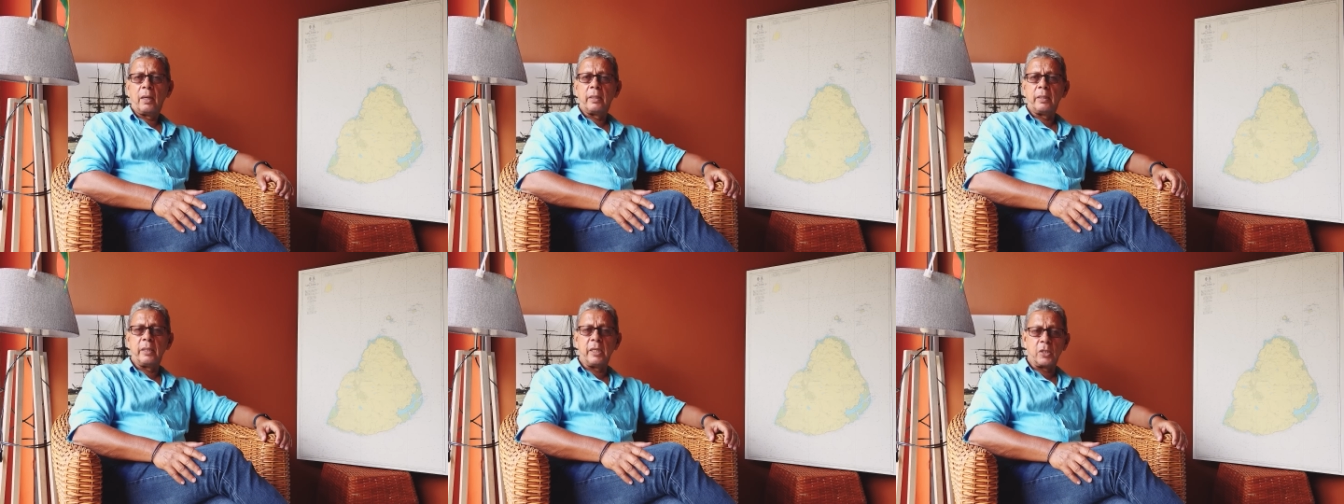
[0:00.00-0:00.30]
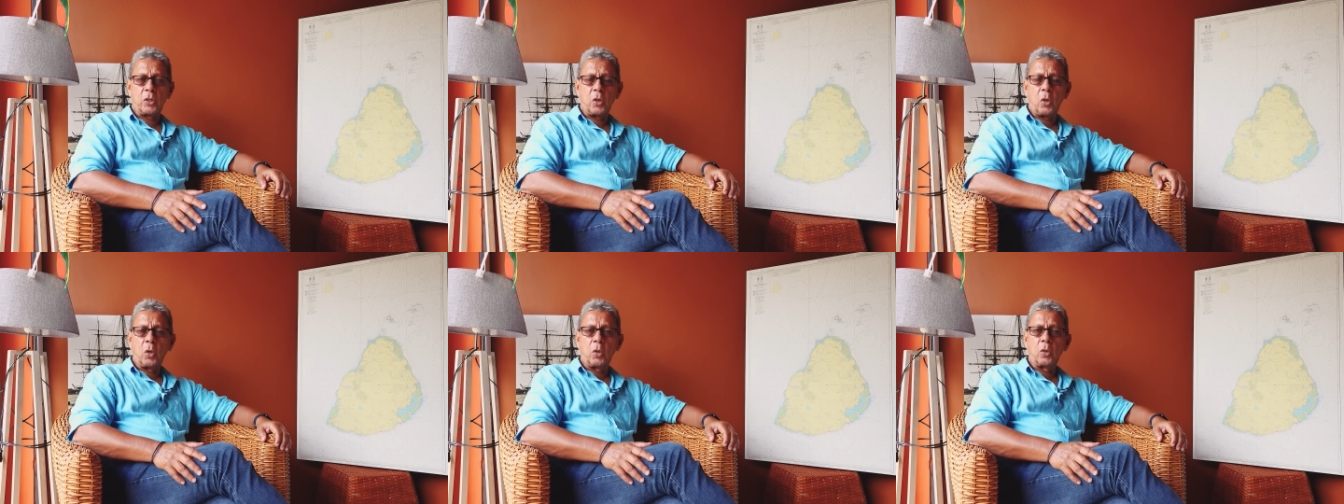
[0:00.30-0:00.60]

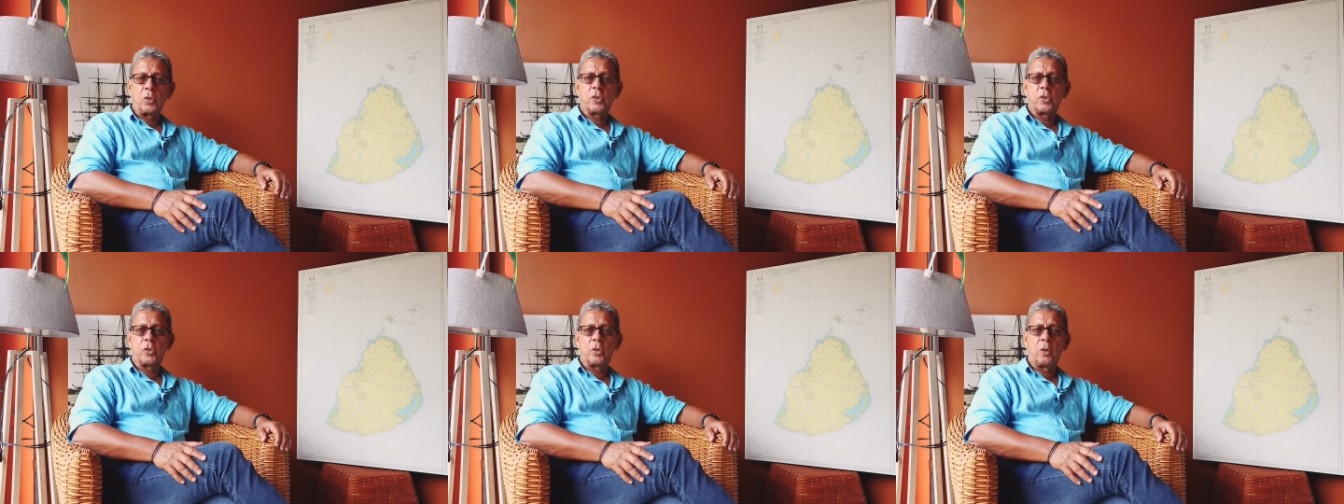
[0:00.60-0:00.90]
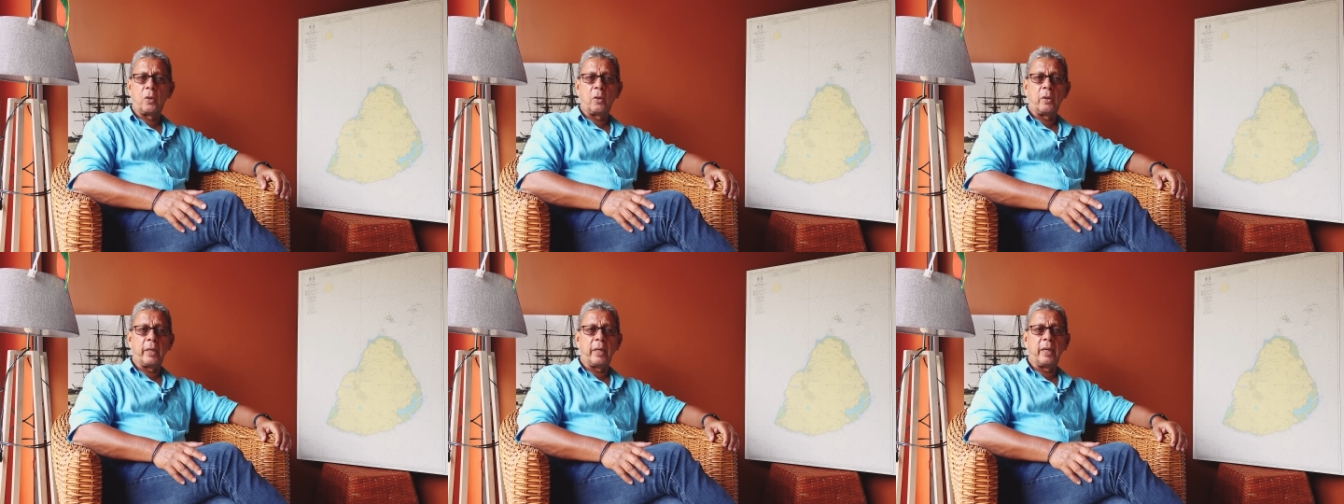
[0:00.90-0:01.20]
is
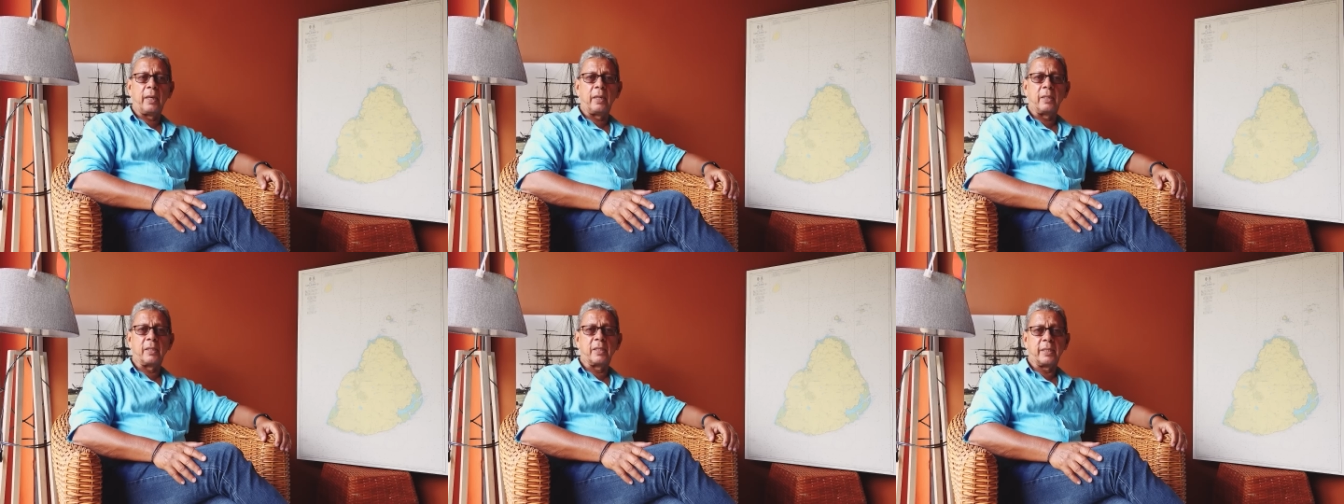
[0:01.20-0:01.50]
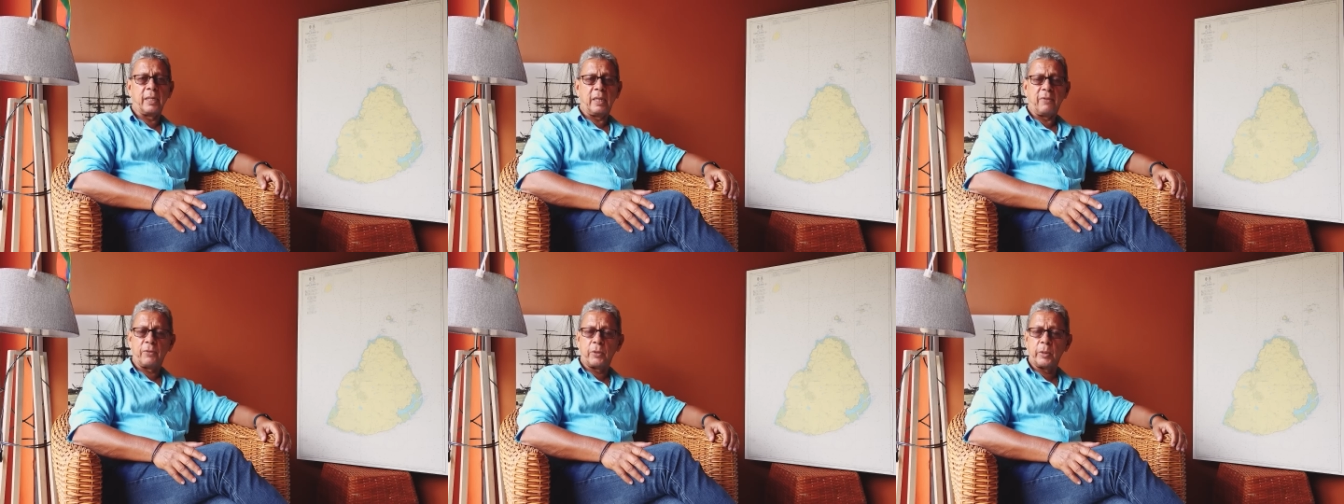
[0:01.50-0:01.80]
also a
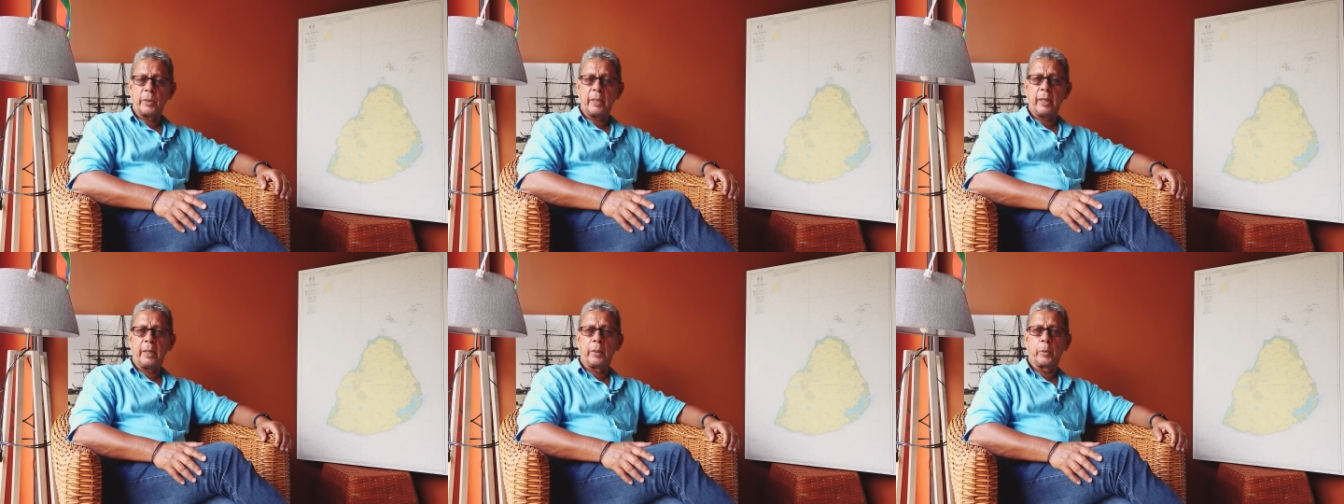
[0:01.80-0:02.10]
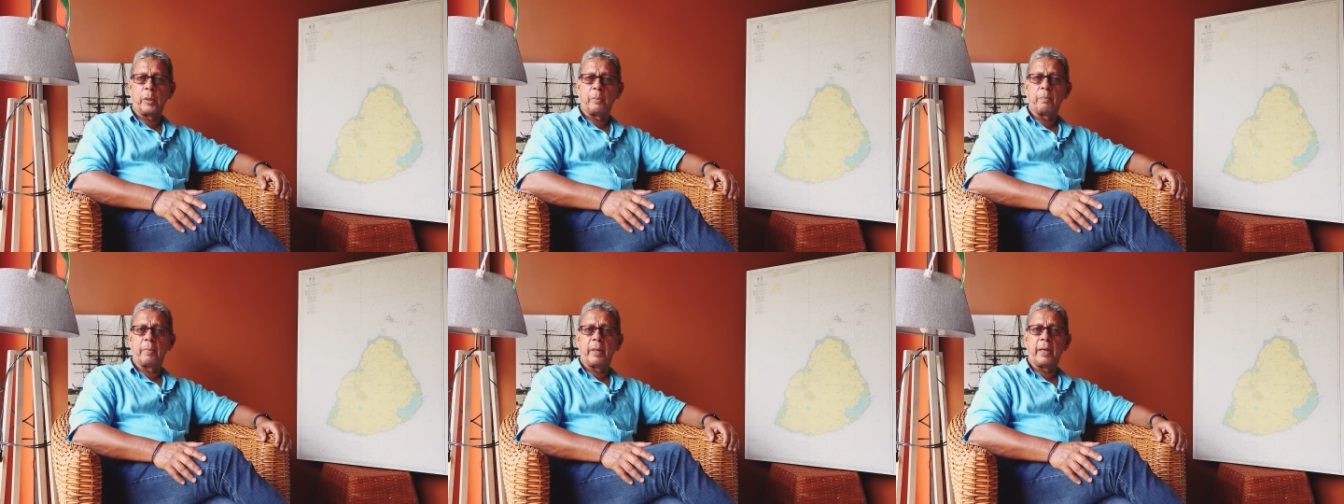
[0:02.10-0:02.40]
safety
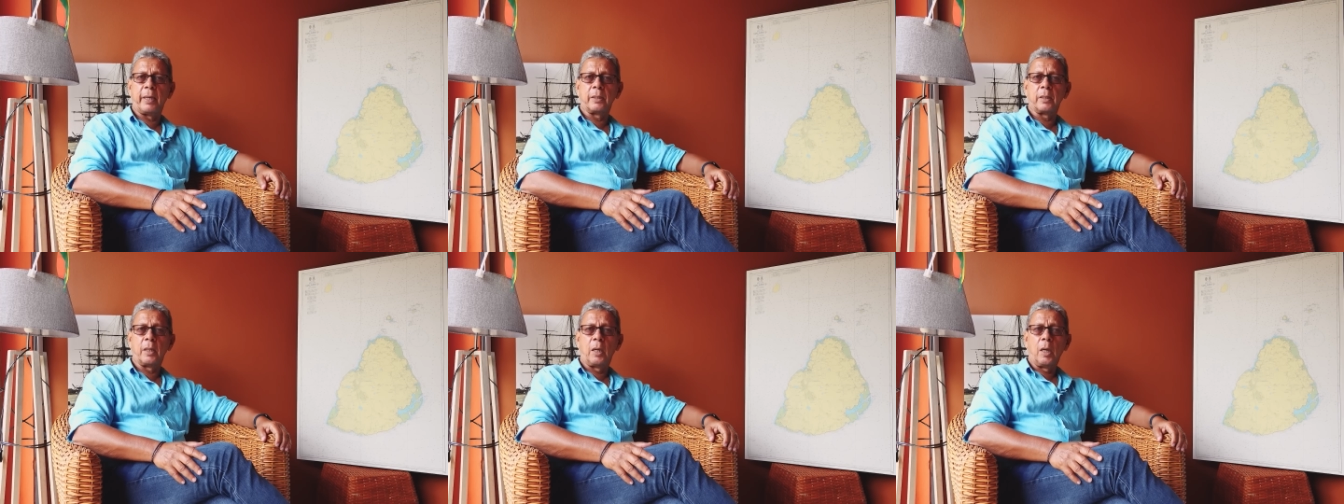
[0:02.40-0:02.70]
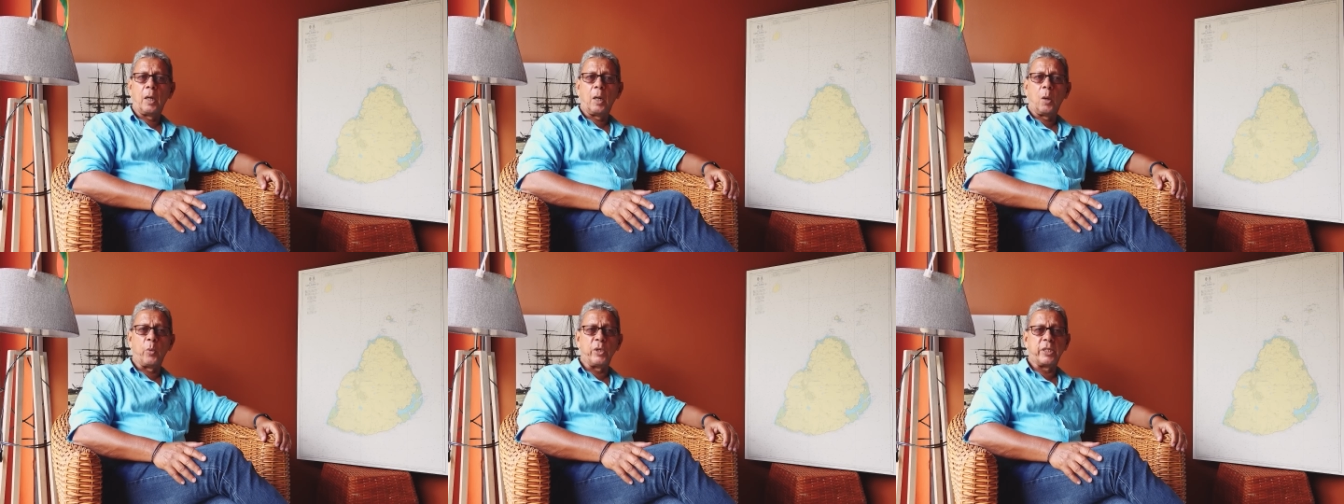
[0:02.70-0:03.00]
equipment
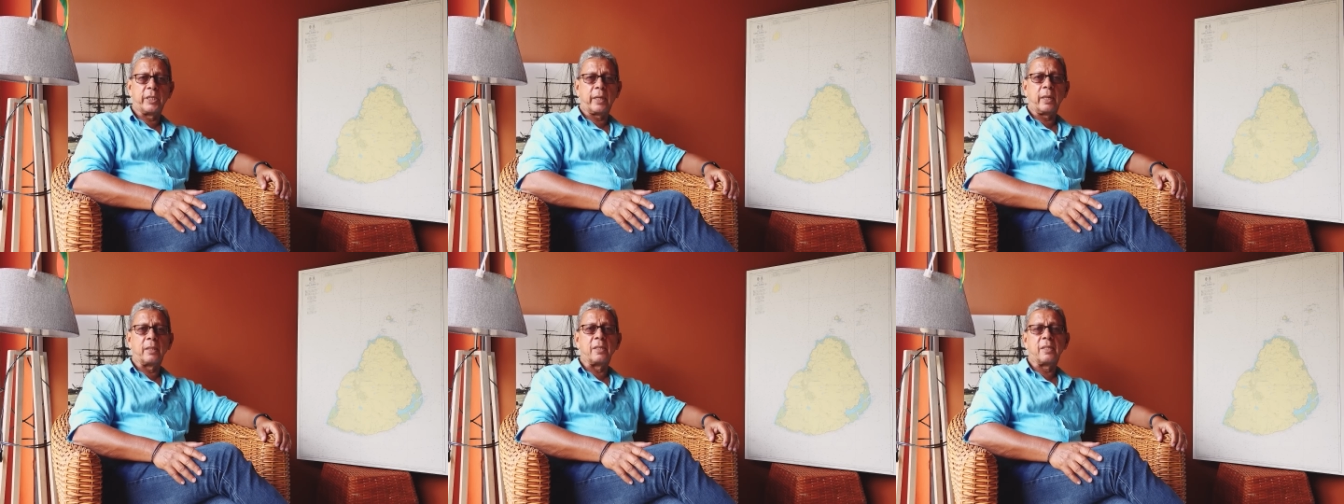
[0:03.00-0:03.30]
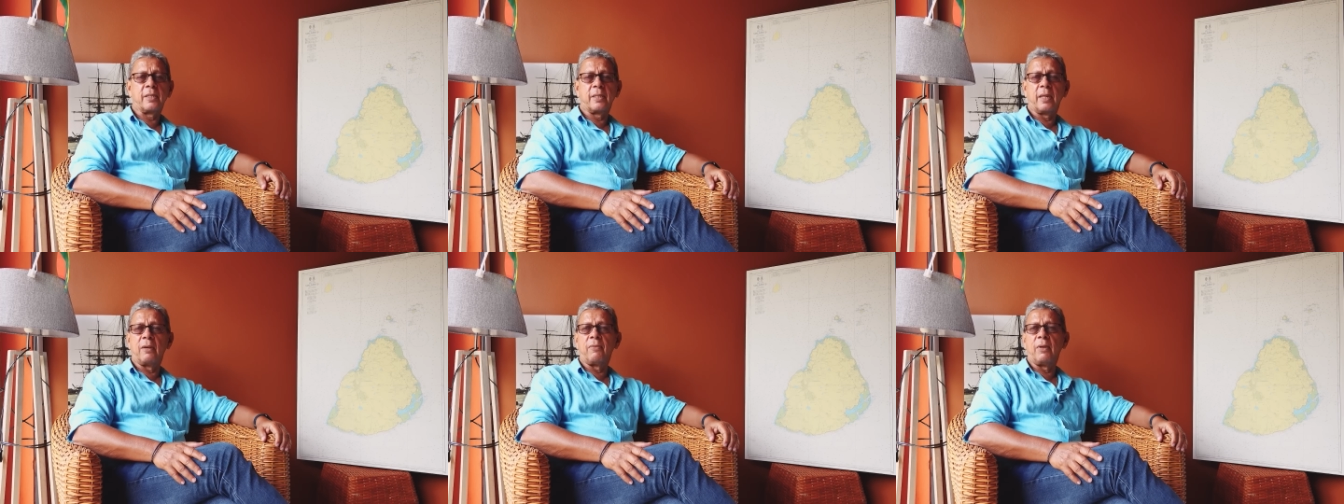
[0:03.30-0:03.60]
which can
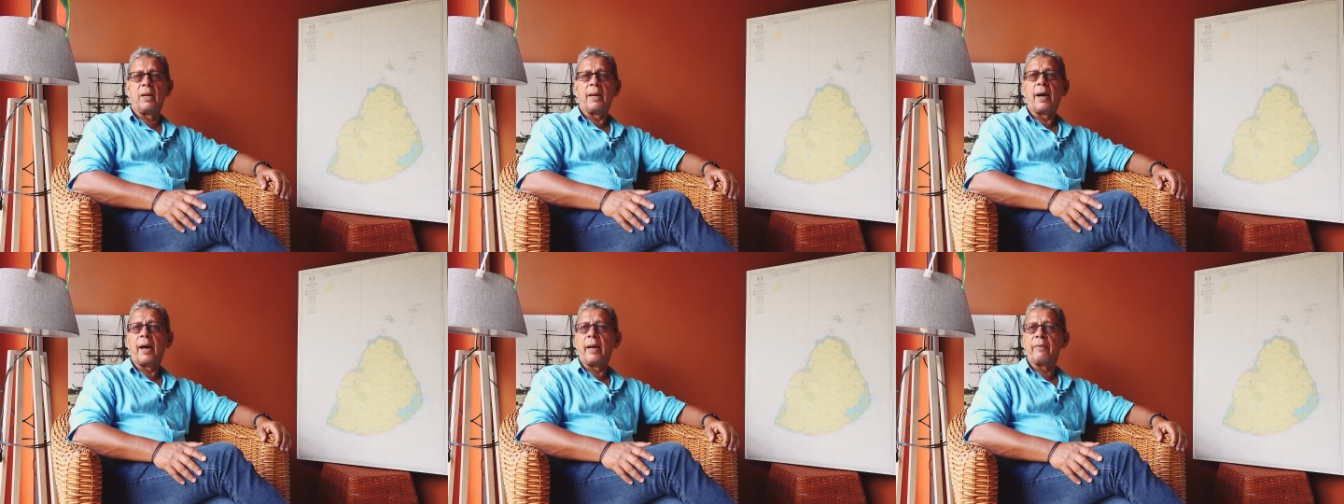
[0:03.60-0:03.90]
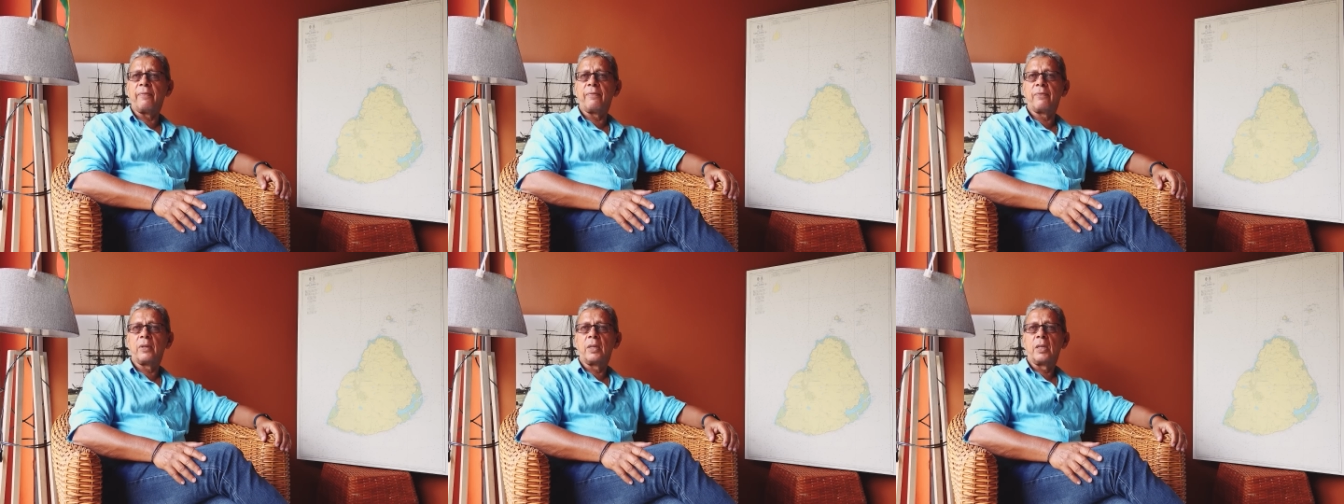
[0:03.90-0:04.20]
save a life.